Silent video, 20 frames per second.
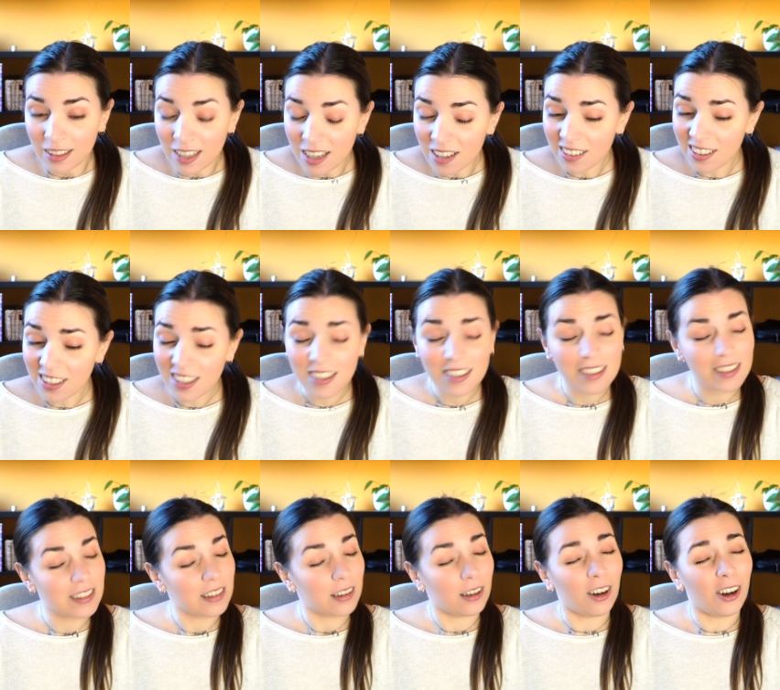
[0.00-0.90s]
This
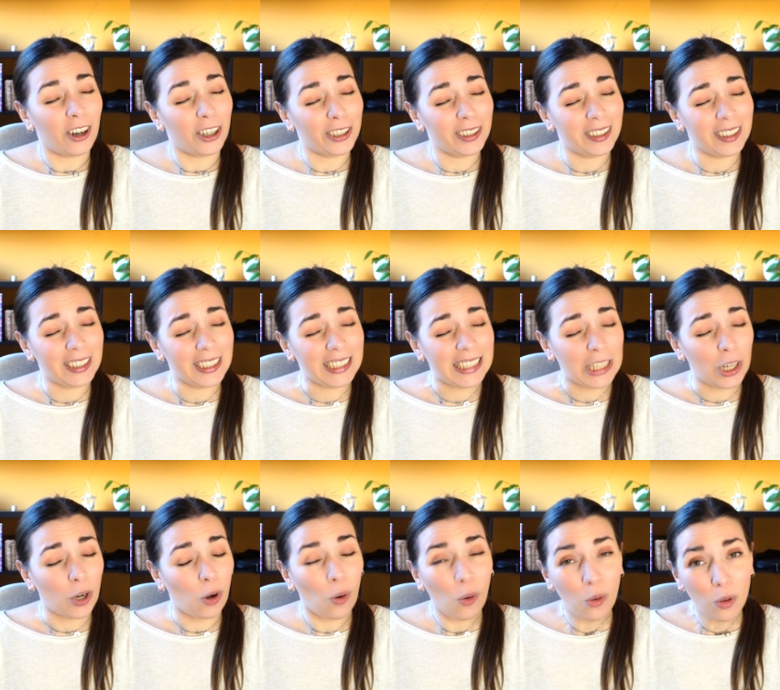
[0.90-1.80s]
is on the
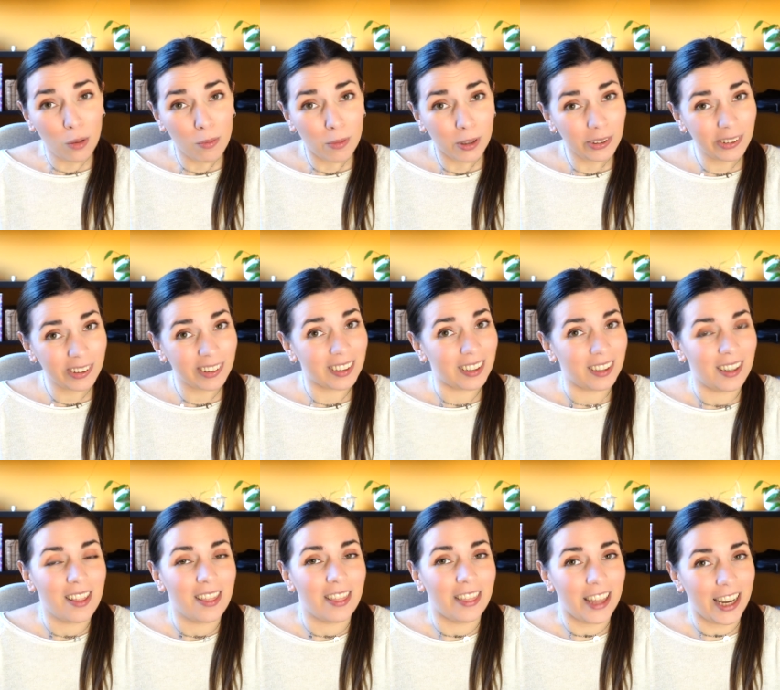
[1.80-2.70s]
Almost
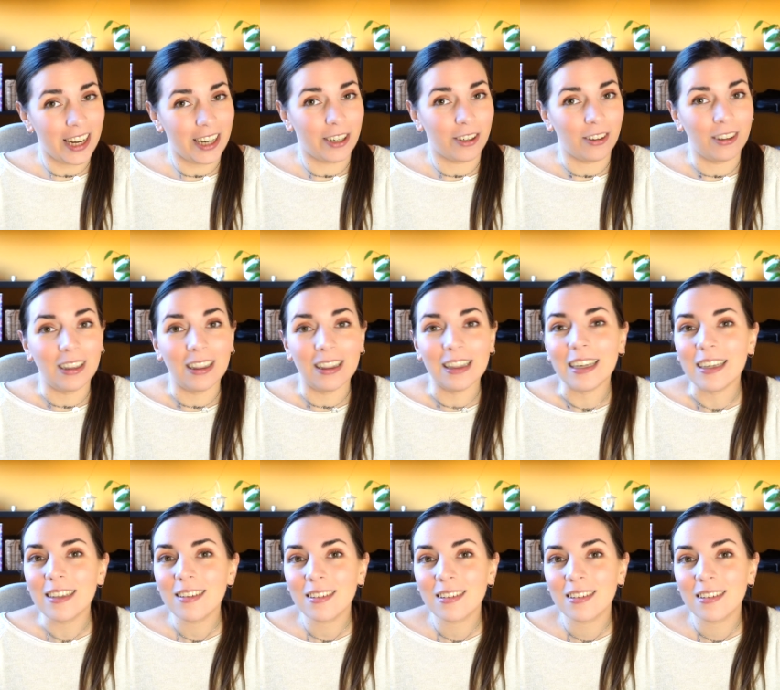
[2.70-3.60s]
There
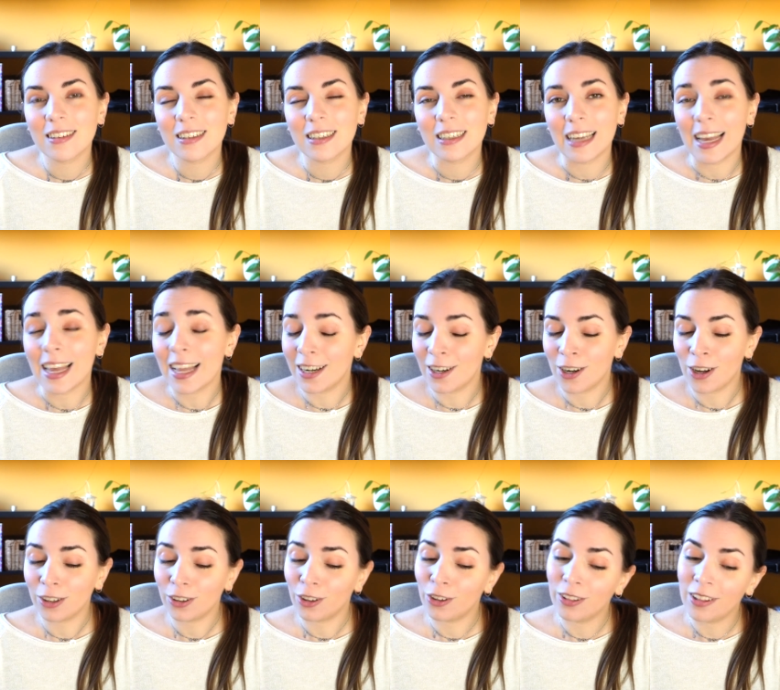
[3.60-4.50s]
list and
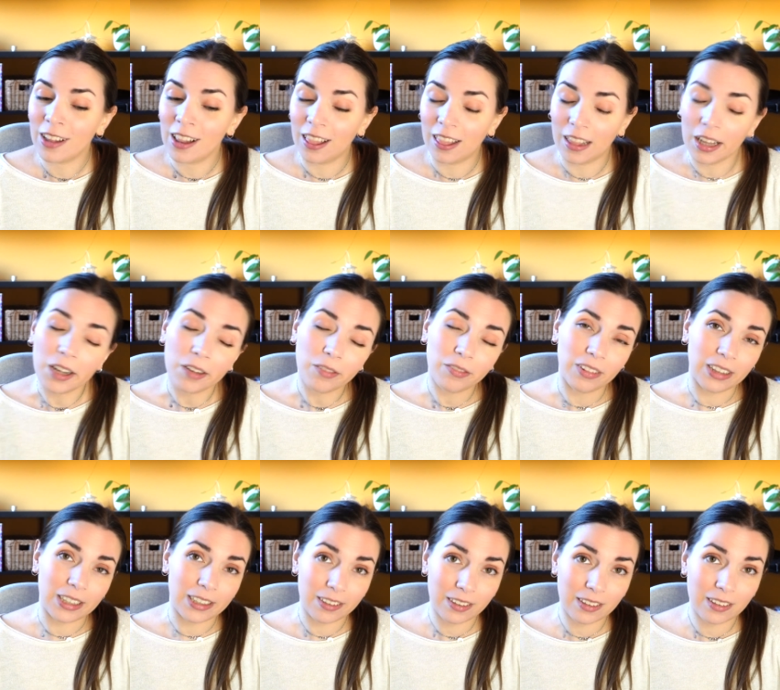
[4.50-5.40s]
not on the love
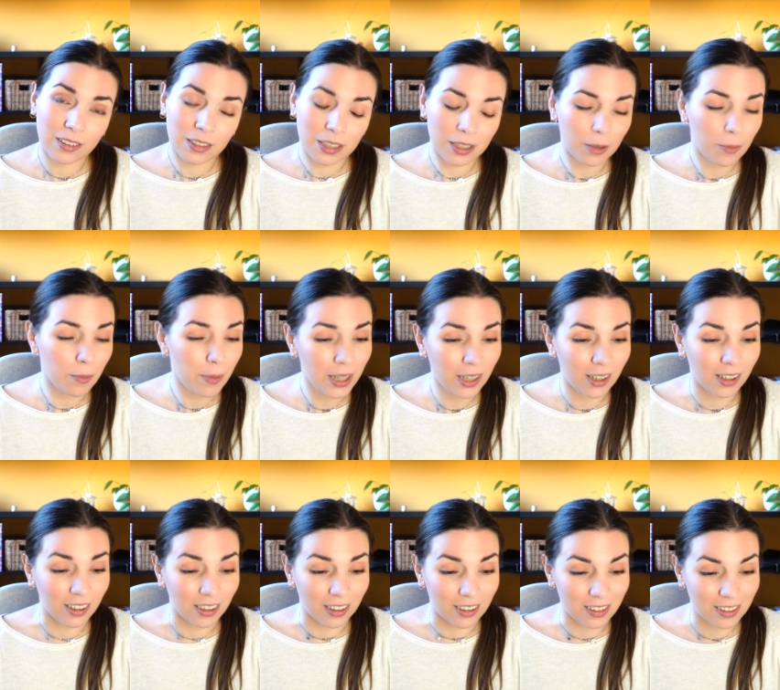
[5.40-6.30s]
list
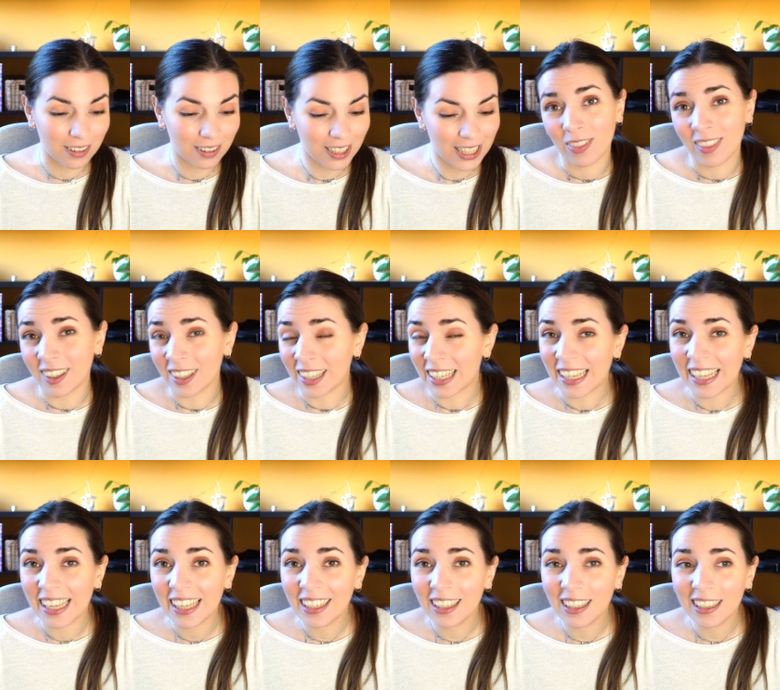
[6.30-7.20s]
because the
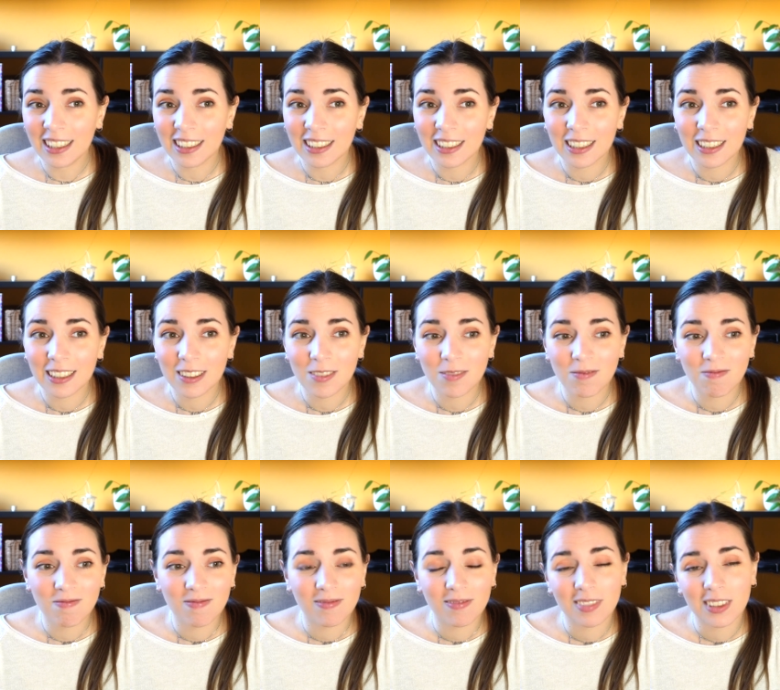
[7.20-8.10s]
king
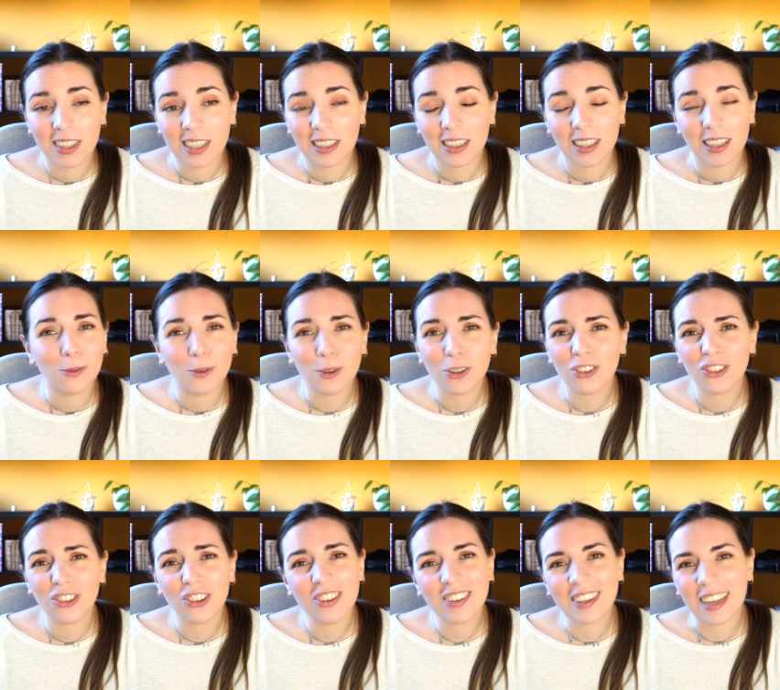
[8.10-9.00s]
was
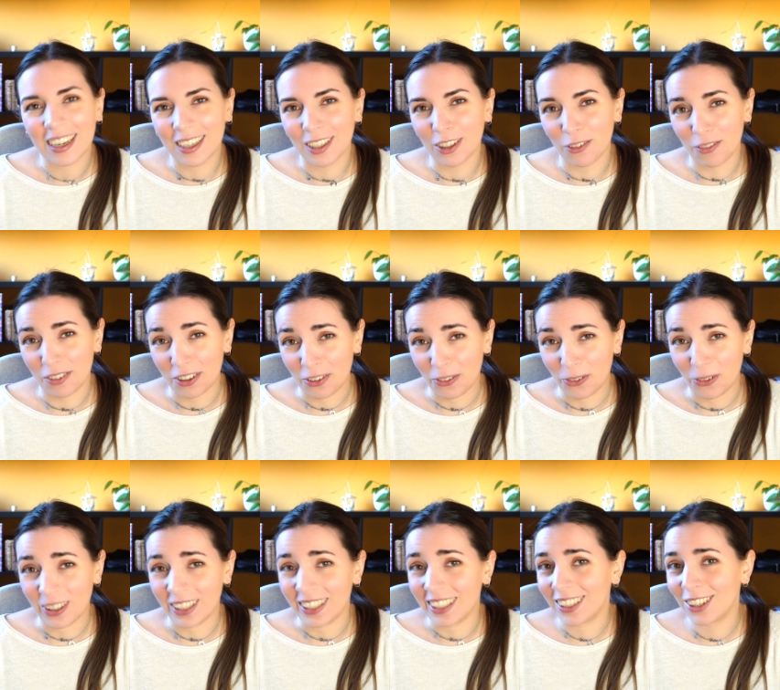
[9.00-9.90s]
just kind of
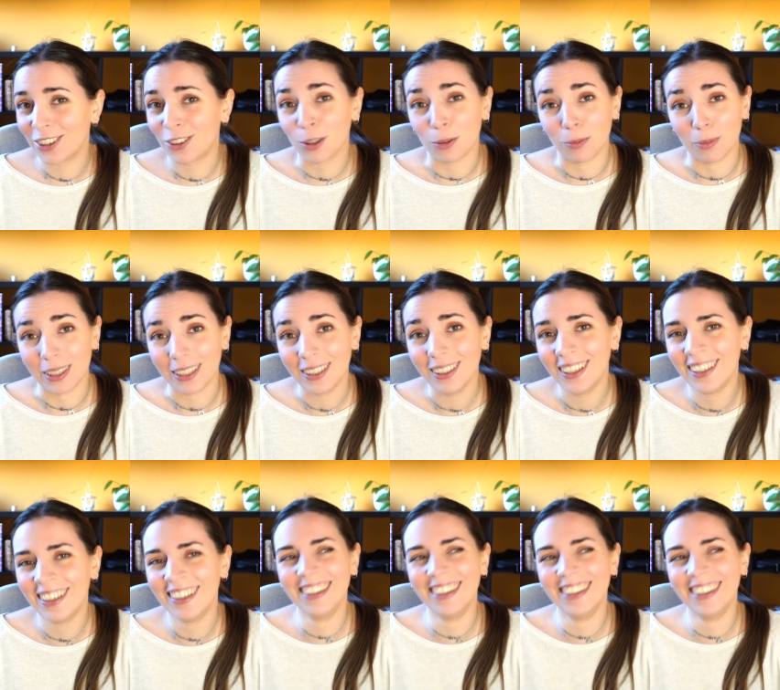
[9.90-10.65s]
annoying to me.